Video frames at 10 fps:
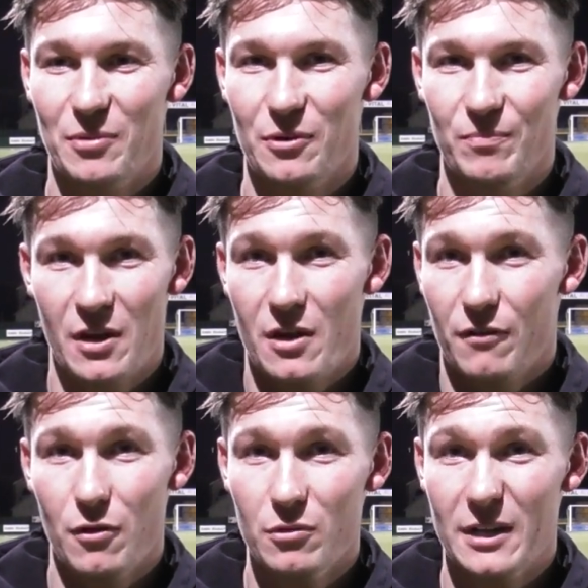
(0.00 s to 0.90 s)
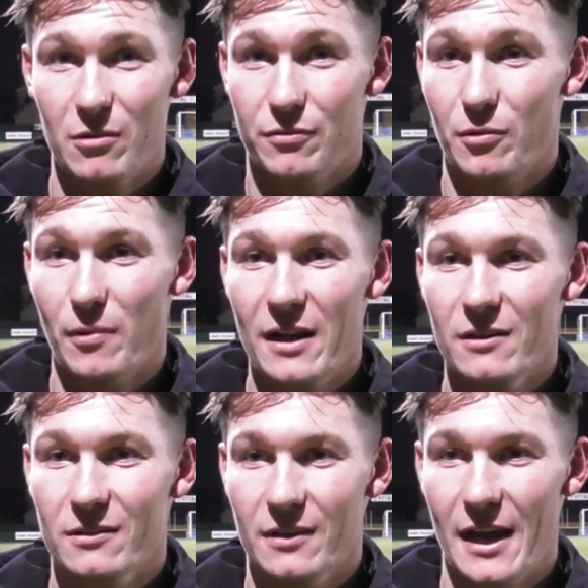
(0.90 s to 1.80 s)
But what we dealt with it
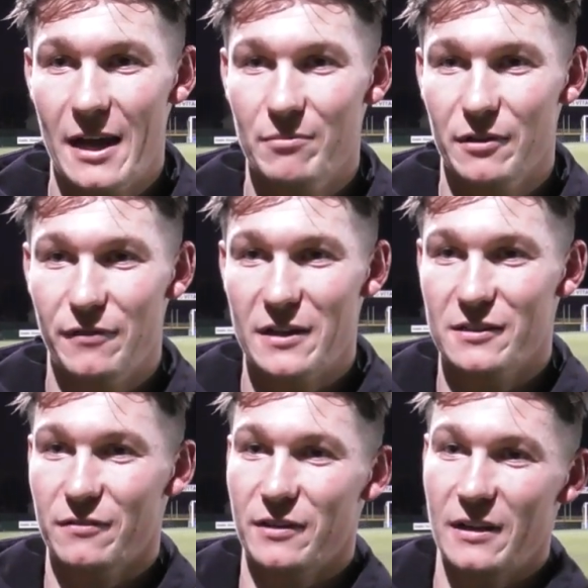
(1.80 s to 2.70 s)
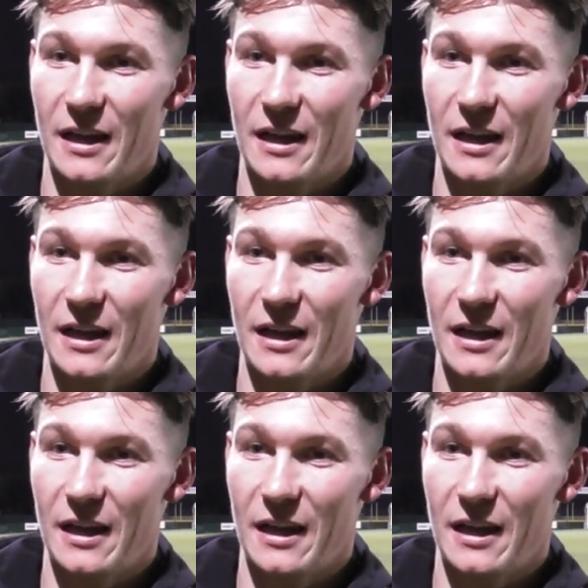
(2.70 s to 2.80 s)
well, um, defensively,